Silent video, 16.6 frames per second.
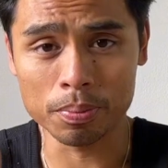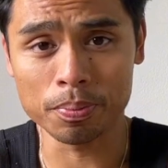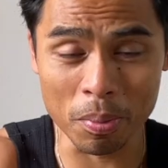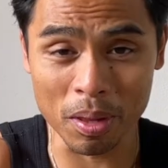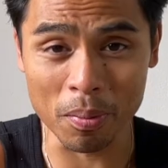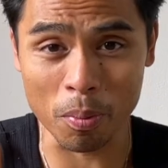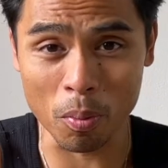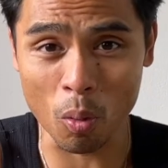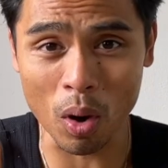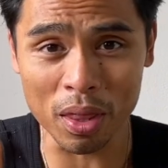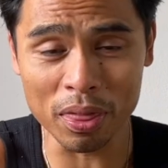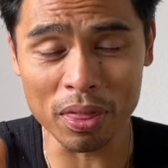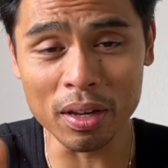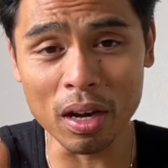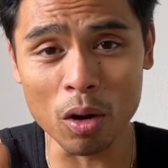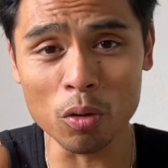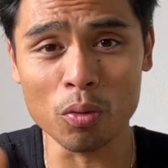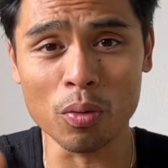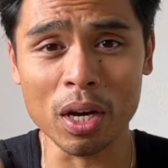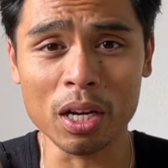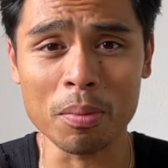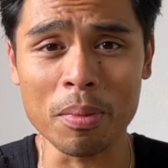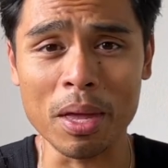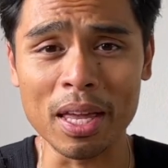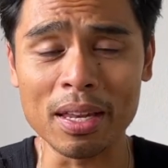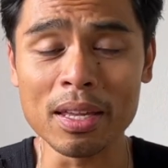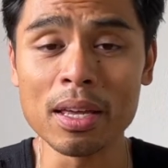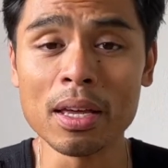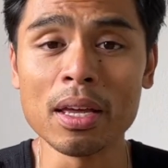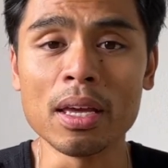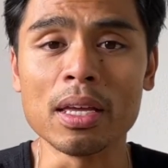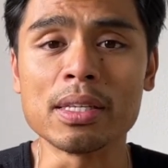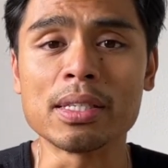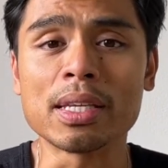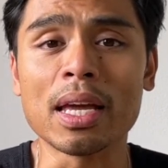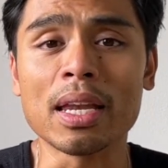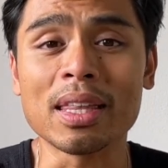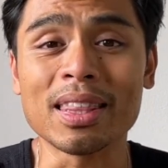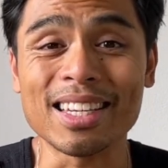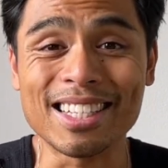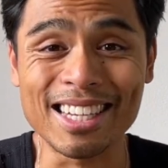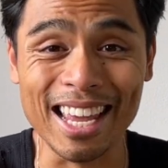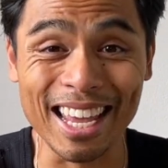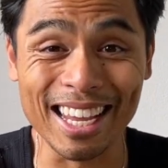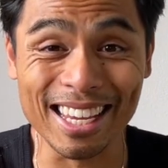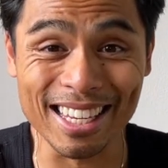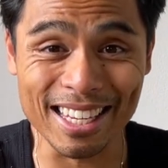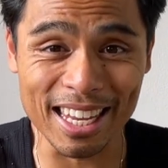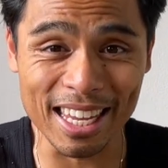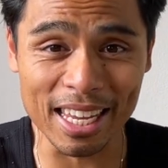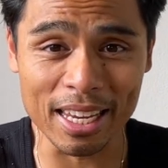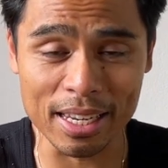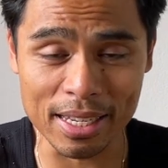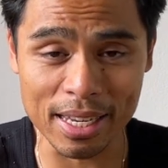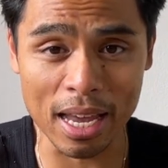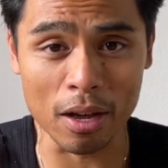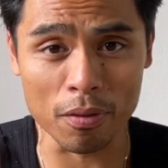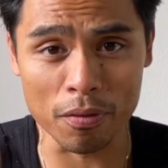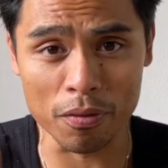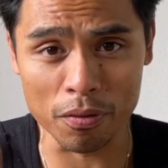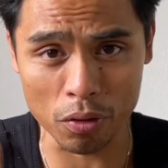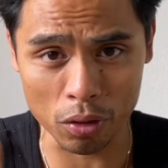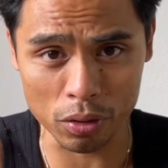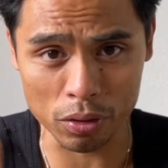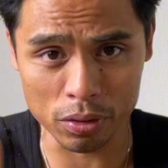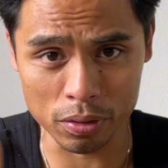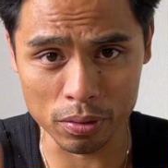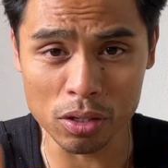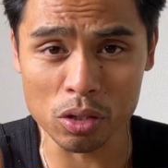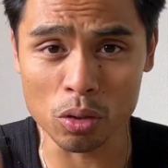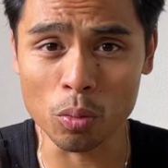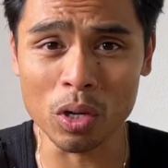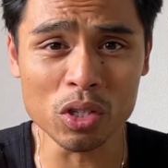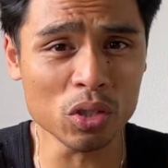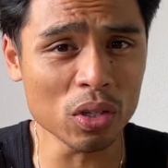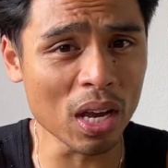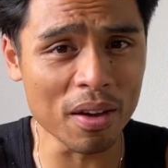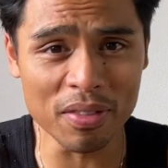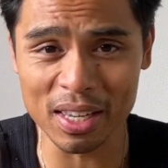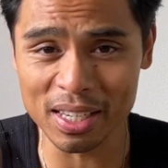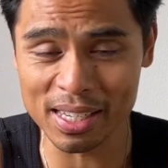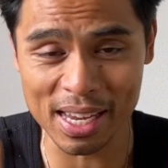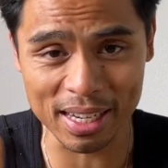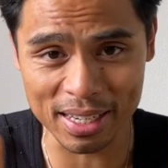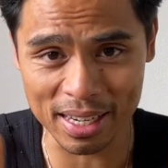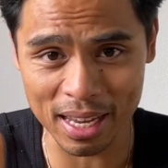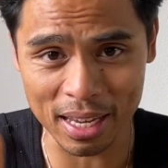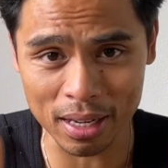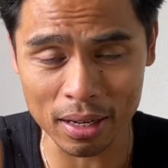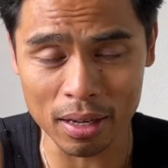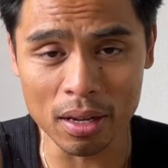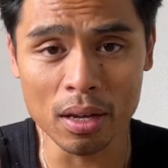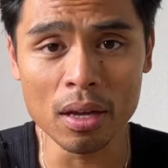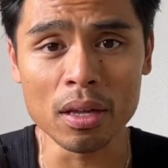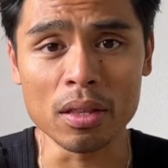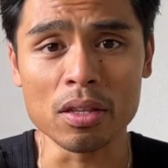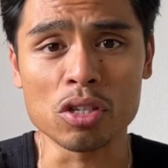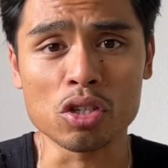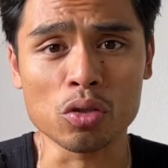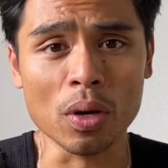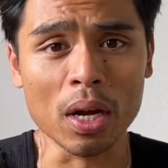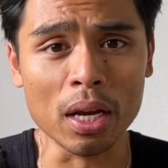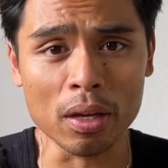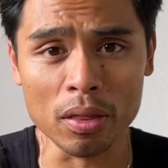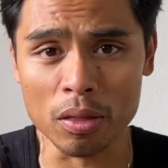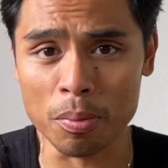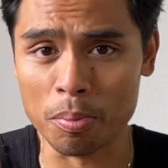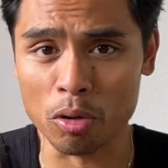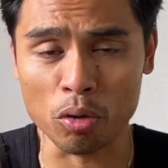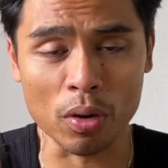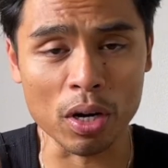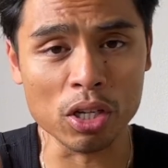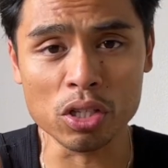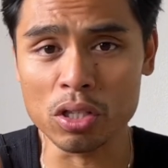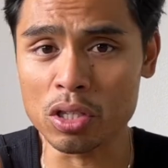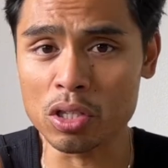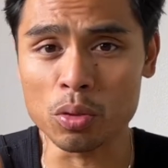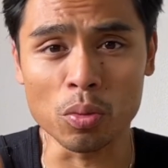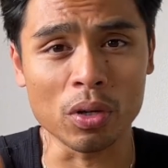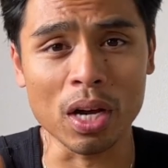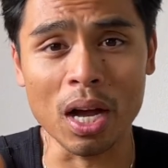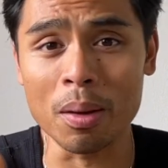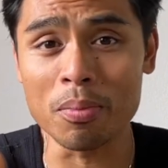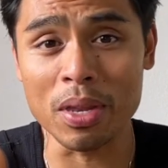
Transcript: But one thing I would recommend is getting the technique down first. So once you have the technique, the strength, the progressions will come